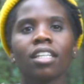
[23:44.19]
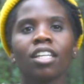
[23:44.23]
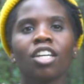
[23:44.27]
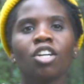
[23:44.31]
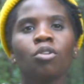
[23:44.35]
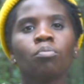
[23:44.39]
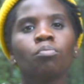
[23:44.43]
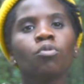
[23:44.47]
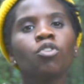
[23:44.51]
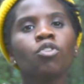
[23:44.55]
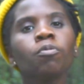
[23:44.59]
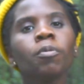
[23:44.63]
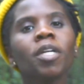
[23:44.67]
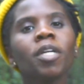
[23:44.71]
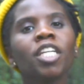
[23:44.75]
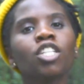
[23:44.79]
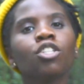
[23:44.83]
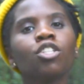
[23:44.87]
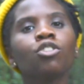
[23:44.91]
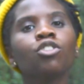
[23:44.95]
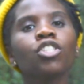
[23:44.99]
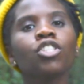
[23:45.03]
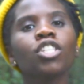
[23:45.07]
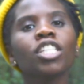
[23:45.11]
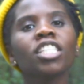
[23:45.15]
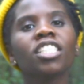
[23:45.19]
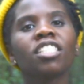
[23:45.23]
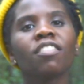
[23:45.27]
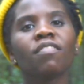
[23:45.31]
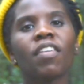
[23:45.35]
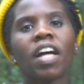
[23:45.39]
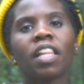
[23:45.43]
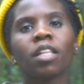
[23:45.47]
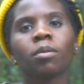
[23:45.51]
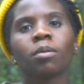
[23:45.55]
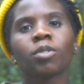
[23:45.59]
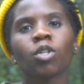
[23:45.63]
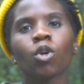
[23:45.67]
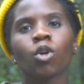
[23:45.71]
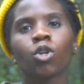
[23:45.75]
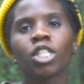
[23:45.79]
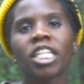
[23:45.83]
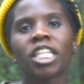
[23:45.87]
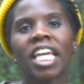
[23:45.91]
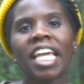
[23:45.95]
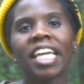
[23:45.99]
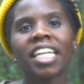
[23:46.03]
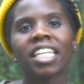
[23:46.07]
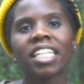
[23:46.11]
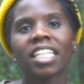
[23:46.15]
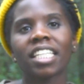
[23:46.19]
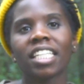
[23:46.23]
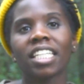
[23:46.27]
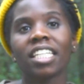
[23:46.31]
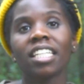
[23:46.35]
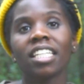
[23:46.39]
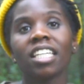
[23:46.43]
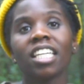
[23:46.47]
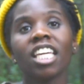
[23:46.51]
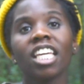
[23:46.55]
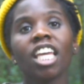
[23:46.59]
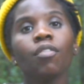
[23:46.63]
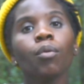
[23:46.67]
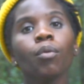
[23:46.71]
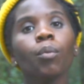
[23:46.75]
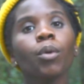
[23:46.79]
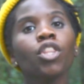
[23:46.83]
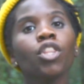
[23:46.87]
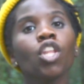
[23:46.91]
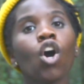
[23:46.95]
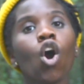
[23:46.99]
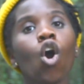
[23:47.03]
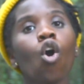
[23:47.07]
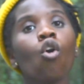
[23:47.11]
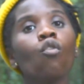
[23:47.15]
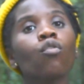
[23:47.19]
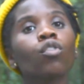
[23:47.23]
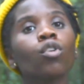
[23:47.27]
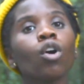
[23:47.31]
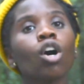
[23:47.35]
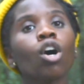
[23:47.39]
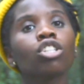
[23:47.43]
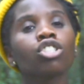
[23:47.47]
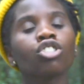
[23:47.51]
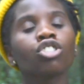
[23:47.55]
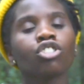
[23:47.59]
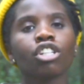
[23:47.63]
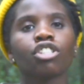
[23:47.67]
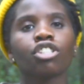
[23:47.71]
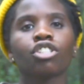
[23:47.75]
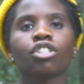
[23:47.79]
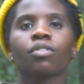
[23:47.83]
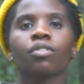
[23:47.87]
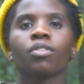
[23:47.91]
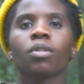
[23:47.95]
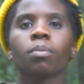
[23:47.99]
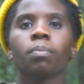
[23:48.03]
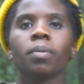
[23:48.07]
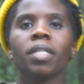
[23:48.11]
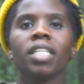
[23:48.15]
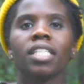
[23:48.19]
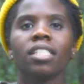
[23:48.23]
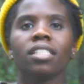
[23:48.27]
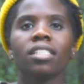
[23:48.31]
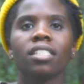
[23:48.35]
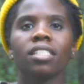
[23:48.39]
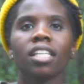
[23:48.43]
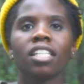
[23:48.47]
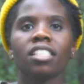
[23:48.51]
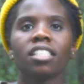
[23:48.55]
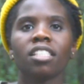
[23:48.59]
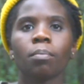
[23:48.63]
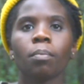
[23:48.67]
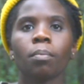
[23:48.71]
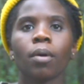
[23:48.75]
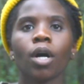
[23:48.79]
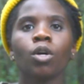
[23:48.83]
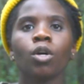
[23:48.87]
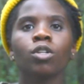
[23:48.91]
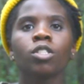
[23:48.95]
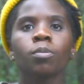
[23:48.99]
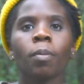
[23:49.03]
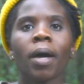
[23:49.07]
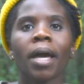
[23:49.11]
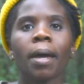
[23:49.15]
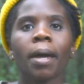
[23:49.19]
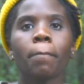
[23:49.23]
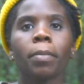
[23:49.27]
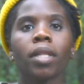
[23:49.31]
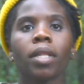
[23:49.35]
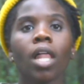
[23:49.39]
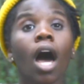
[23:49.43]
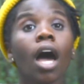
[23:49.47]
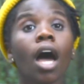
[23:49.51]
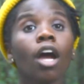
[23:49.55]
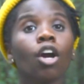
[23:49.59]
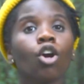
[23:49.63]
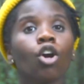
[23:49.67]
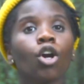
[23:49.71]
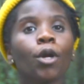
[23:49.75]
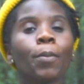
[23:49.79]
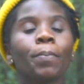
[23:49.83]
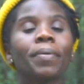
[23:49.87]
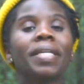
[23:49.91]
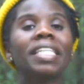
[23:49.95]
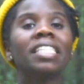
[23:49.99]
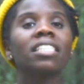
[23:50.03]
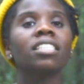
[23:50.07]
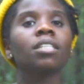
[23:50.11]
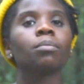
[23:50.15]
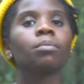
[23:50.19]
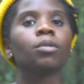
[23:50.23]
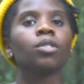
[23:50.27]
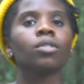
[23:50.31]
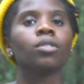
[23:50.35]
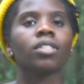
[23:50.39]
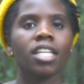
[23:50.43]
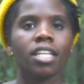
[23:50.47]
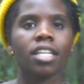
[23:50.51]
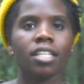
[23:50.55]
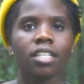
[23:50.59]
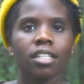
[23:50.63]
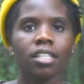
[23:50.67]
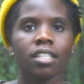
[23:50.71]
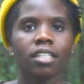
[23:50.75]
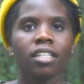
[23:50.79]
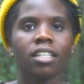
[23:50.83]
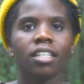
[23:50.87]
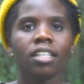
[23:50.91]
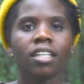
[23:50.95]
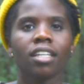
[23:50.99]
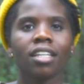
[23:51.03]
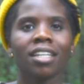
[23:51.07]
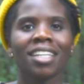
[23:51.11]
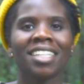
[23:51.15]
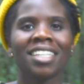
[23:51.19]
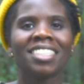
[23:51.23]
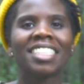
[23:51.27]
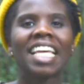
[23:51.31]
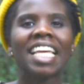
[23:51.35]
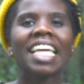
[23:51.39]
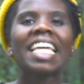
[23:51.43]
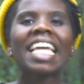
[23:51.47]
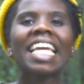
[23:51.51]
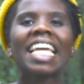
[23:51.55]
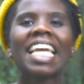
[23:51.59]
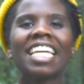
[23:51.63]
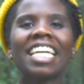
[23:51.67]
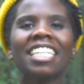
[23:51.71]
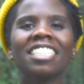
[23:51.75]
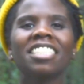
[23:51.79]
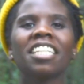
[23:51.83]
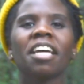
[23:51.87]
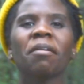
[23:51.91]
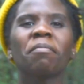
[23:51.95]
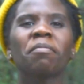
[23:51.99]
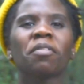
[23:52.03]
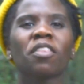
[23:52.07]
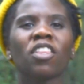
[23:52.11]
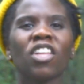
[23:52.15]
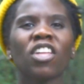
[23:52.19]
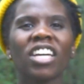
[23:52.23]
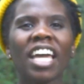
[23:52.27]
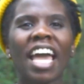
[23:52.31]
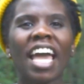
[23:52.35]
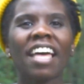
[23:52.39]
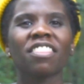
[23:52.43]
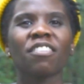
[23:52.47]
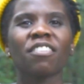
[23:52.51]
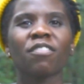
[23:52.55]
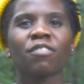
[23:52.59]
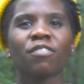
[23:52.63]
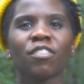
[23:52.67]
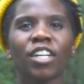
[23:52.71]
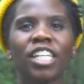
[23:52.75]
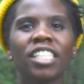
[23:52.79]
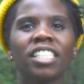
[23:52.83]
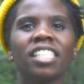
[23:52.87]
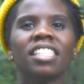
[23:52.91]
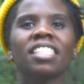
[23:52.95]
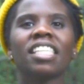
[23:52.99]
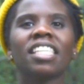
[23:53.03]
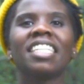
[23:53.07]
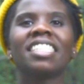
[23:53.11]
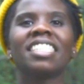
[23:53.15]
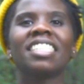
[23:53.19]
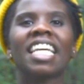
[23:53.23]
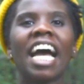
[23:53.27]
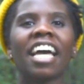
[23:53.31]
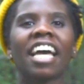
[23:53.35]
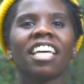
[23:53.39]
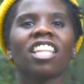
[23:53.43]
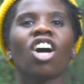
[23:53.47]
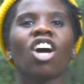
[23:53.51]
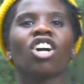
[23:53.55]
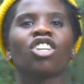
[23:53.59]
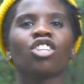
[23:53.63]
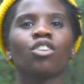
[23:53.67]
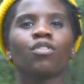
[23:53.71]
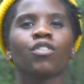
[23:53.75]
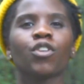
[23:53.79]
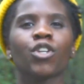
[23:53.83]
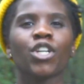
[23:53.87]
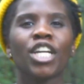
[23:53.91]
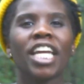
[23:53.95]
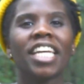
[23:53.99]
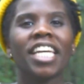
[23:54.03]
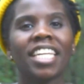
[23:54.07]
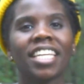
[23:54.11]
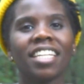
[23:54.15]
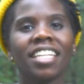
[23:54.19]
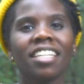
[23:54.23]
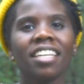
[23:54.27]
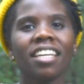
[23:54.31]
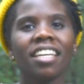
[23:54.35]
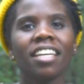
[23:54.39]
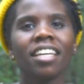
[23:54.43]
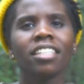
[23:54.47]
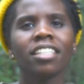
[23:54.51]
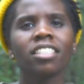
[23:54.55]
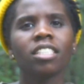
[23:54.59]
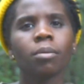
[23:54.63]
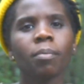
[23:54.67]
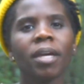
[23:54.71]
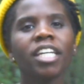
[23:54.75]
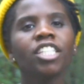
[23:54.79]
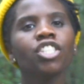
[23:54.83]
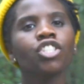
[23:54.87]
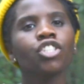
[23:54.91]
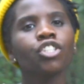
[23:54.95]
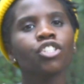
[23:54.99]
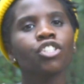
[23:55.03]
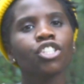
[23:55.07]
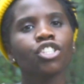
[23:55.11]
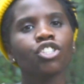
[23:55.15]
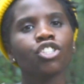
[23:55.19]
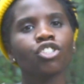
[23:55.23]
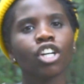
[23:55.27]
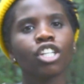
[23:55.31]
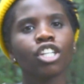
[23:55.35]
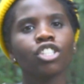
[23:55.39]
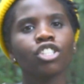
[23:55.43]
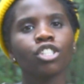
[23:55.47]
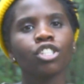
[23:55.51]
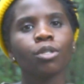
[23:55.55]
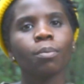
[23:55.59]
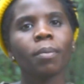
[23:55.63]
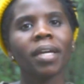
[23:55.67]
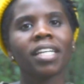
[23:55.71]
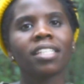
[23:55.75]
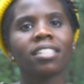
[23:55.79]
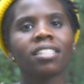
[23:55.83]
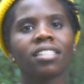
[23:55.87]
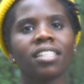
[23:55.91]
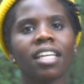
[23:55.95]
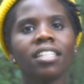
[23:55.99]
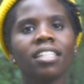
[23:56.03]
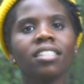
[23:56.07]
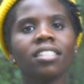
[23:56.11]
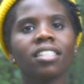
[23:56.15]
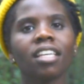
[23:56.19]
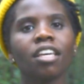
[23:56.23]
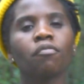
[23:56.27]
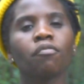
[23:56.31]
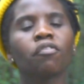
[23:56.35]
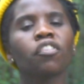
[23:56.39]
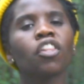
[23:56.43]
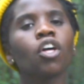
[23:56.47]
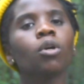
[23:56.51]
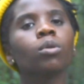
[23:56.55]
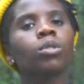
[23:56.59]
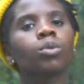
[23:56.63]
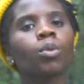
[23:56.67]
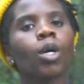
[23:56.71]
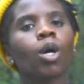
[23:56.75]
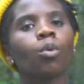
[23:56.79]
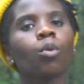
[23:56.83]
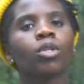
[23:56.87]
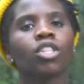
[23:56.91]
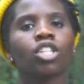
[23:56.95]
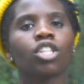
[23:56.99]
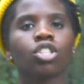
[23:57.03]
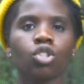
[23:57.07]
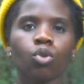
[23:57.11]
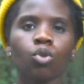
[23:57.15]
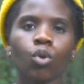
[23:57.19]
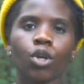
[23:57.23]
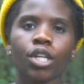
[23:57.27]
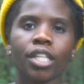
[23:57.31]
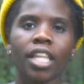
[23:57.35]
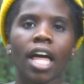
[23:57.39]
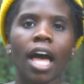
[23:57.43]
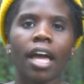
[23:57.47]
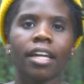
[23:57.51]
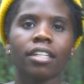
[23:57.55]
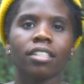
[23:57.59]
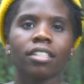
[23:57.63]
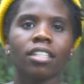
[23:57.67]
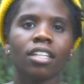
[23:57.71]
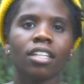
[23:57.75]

Movement usually develops organically even when the overall structure of the piece is imposed by a plot or piece of music. Take an in-depth look at the phrases and dialogue you've created to make sure the structure makes sense and flows well with the storyline.